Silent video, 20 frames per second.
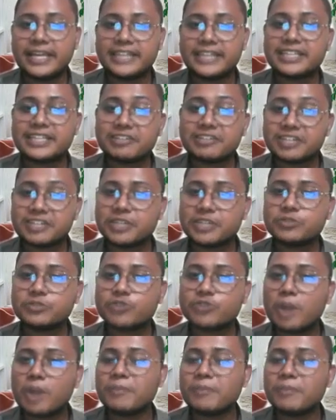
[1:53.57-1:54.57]
It can
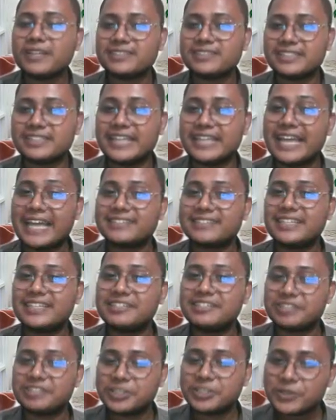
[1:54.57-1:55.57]
reduce complexity as
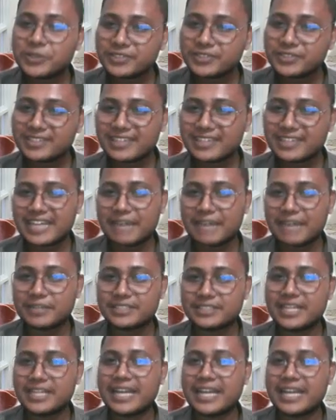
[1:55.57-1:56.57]
it reduces the
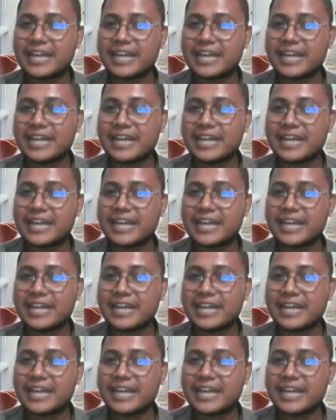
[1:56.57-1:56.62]
dimension,